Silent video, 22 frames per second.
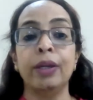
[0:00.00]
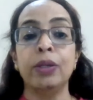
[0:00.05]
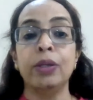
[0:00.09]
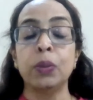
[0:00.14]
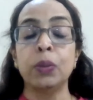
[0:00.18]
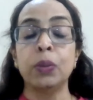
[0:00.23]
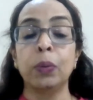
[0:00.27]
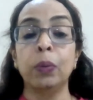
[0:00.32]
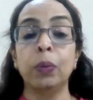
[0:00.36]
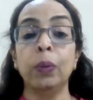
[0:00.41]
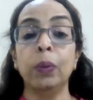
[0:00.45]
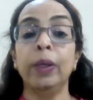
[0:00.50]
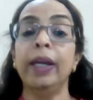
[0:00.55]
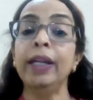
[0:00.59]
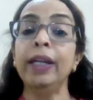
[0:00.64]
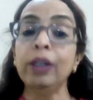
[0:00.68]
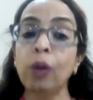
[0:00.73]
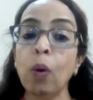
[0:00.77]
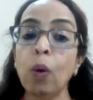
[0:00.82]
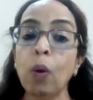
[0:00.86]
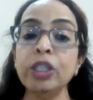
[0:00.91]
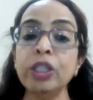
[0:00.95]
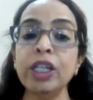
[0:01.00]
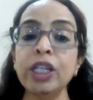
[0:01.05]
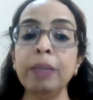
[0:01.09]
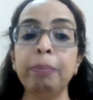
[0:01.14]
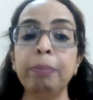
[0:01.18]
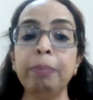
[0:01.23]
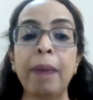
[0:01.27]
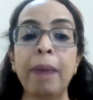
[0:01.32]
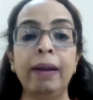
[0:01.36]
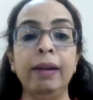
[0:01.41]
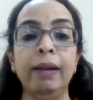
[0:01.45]
So in coaching
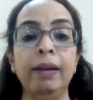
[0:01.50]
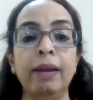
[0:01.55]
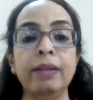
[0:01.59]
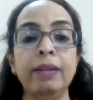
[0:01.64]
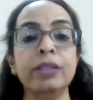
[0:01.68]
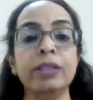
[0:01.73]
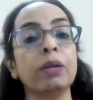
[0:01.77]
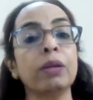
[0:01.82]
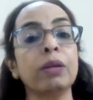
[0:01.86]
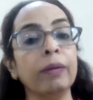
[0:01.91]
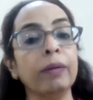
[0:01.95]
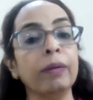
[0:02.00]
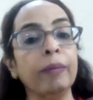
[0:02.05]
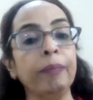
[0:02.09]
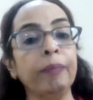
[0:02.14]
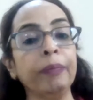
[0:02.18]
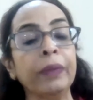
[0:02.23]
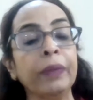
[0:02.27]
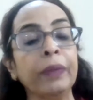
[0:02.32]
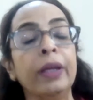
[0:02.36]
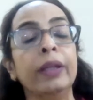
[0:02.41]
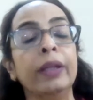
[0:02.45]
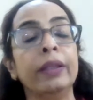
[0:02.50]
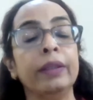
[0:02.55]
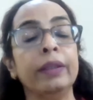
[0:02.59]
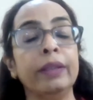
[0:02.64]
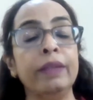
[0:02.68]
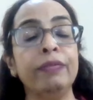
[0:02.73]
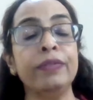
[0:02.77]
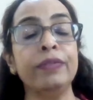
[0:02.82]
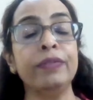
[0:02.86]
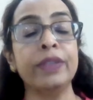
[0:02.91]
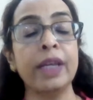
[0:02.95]
parlance,
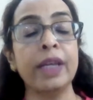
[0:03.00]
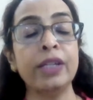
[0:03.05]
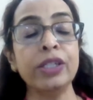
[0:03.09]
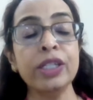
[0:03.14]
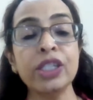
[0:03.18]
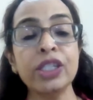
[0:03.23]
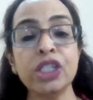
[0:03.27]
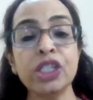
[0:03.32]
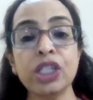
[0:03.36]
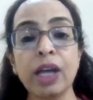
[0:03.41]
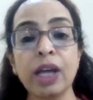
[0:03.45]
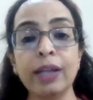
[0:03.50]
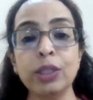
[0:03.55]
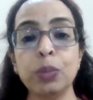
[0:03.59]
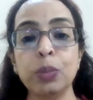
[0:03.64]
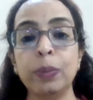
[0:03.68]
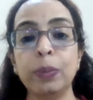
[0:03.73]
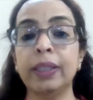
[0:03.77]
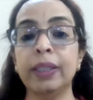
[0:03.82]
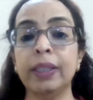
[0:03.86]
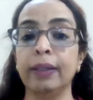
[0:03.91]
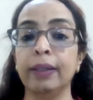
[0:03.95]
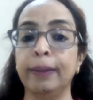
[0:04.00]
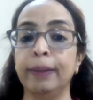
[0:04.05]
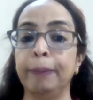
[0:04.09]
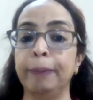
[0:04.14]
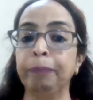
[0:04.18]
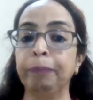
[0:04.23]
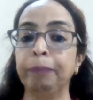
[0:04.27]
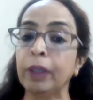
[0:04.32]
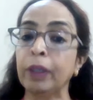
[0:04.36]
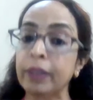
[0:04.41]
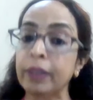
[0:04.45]
the session starts with
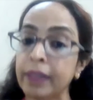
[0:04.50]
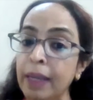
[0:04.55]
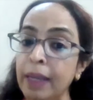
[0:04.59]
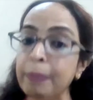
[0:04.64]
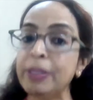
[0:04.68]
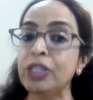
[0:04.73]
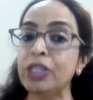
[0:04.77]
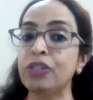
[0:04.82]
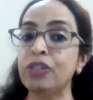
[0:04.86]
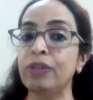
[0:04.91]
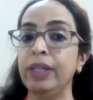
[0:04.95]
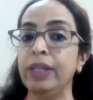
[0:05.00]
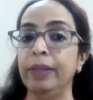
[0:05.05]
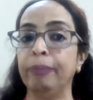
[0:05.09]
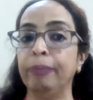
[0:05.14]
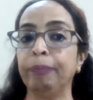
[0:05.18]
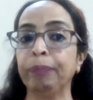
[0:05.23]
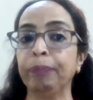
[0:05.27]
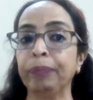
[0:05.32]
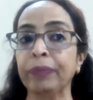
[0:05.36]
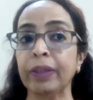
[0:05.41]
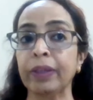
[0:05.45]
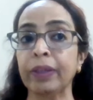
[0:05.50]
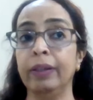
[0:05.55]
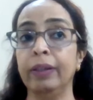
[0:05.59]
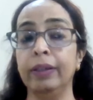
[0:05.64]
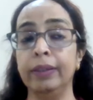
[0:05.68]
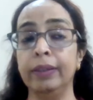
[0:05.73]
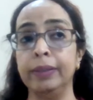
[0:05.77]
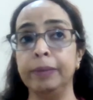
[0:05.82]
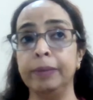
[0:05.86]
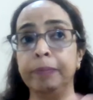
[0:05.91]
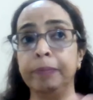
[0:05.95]
chemistry.
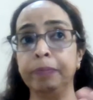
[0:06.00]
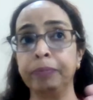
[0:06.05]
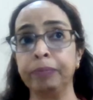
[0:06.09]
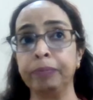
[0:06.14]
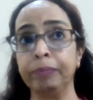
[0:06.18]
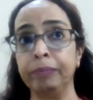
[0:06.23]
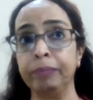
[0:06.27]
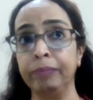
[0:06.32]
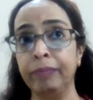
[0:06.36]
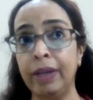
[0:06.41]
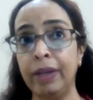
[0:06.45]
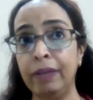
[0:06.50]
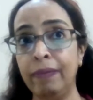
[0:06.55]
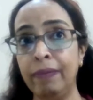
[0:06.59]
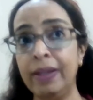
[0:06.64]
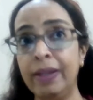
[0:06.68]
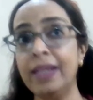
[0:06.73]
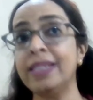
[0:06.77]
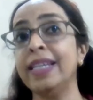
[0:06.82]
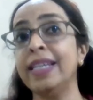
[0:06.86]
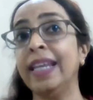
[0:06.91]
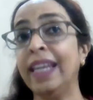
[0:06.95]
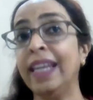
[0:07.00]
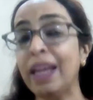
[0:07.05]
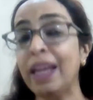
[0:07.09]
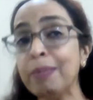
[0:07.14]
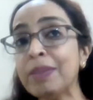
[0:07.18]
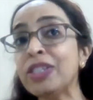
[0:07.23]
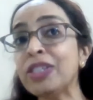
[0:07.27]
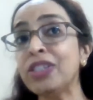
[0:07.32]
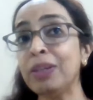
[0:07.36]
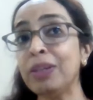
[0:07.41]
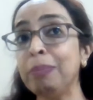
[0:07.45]
And when I say
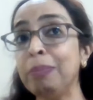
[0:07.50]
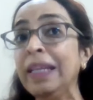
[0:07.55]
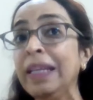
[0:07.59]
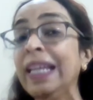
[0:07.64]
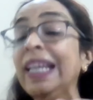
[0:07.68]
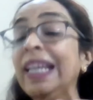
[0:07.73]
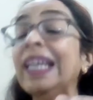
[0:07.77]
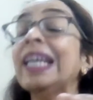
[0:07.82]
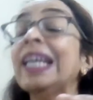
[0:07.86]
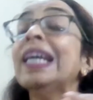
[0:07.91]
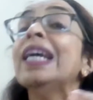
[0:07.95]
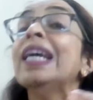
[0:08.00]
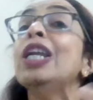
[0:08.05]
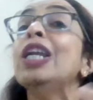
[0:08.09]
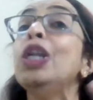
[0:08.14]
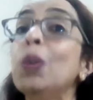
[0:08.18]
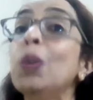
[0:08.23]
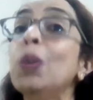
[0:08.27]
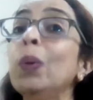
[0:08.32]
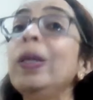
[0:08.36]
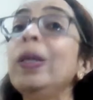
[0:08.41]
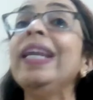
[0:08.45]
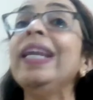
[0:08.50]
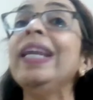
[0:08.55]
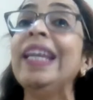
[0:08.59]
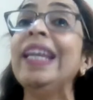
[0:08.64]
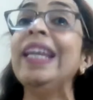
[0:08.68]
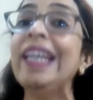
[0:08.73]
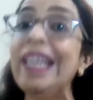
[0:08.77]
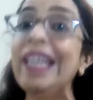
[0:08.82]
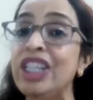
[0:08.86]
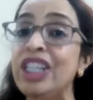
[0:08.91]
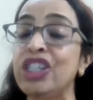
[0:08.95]
chemistry, meaning knowing
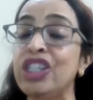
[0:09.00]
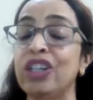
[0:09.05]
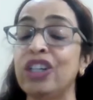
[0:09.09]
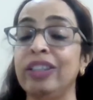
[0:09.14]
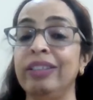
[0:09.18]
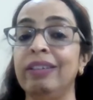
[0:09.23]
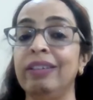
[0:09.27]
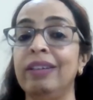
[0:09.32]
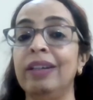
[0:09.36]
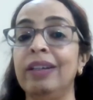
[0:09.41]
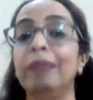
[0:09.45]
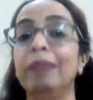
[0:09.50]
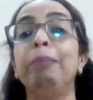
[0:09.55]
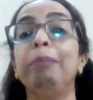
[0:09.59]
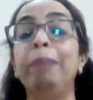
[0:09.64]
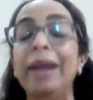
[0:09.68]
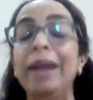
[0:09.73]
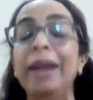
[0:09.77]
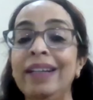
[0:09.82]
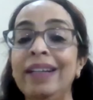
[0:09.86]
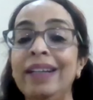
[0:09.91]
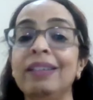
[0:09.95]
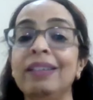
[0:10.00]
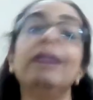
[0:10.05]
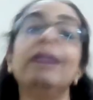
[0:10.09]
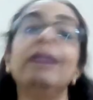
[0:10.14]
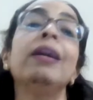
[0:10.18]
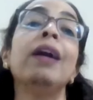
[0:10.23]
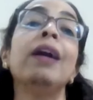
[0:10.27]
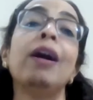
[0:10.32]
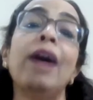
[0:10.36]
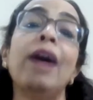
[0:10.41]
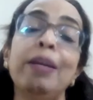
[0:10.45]
each other better
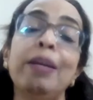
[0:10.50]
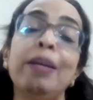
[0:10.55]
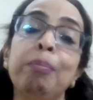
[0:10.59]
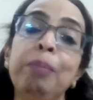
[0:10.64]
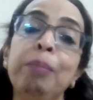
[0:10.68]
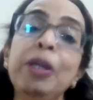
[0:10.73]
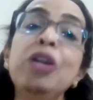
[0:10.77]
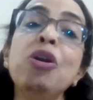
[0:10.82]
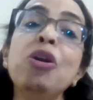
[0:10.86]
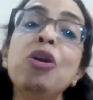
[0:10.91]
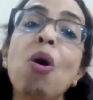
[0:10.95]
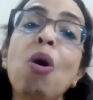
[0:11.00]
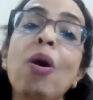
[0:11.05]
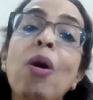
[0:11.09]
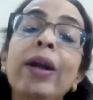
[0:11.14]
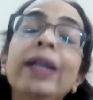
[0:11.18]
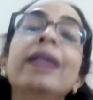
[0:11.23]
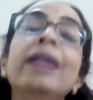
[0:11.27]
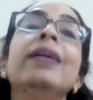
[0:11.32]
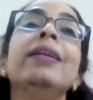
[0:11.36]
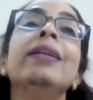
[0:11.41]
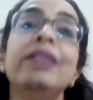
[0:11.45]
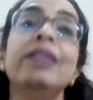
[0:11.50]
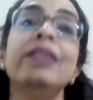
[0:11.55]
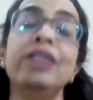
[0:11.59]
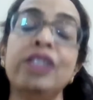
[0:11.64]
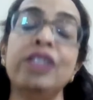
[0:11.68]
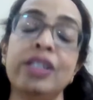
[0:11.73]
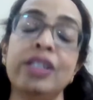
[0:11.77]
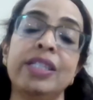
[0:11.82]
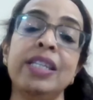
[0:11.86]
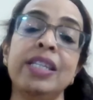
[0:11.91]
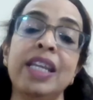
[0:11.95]
and beyond the
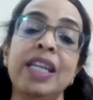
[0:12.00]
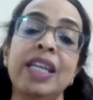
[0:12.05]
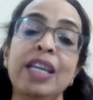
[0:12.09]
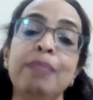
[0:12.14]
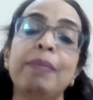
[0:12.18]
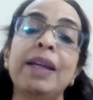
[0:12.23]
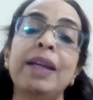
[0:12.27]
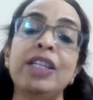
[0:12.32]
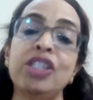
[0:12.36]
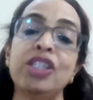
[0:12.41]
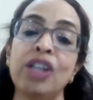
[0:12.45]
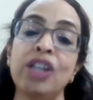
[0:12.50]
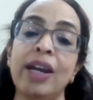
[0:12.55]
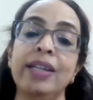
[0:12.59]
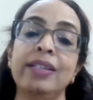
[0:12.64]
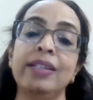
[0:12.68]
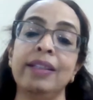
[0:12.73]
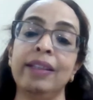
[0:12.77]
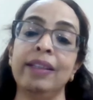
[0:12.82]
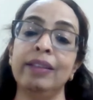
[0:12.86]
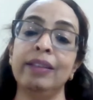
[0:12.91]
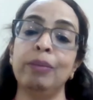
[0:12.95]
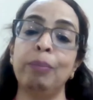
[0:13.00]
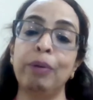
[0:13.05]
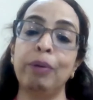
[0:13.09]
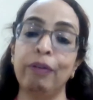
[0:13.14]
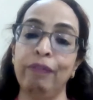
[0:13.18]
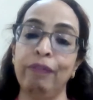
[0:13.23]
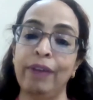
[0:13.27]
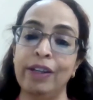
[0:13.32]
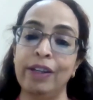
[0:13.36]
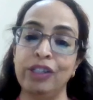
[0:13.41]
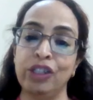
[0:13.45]
just name and title in the
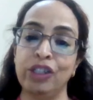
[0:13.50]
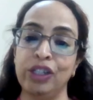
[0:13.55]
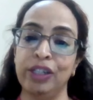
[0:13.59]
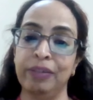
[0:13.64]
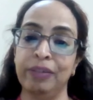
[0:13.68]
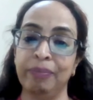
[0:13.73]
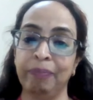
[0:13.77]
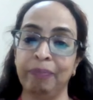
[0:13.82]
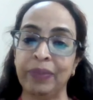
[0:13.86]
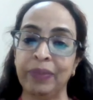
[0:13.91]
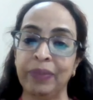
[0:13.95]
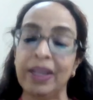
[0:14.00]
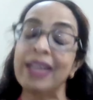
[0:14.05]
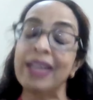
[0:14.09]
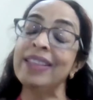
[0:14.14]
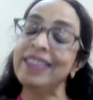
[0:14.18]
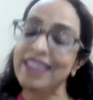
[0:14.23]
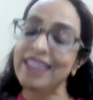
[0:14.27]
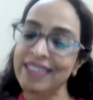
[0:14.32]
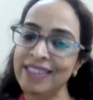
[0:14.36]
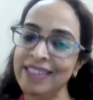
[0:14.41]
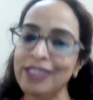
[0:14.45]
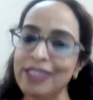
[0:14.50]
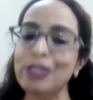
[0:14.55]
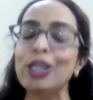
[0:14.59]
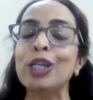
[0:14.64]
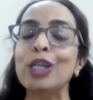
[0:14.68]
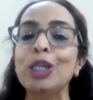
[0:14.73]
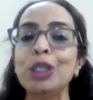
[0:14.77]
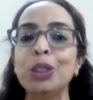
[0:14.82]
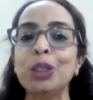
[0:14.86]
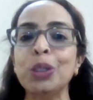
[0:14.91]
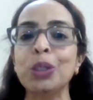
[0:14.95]
profession. This is
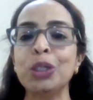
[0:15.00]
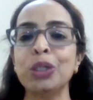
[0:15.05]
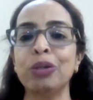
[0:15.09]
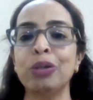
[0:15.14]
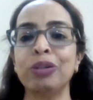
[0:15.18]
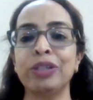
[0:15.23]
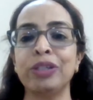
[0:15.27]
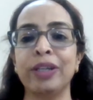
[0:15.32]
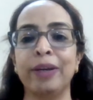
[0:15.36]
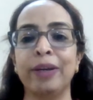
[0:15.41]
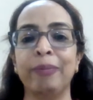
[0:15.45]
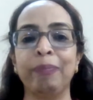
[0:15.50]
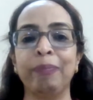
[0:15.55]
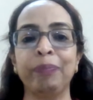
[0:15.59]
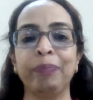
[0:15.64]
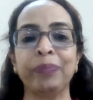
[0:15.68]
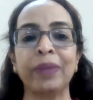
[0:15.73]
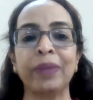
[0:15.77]
Shushrusha.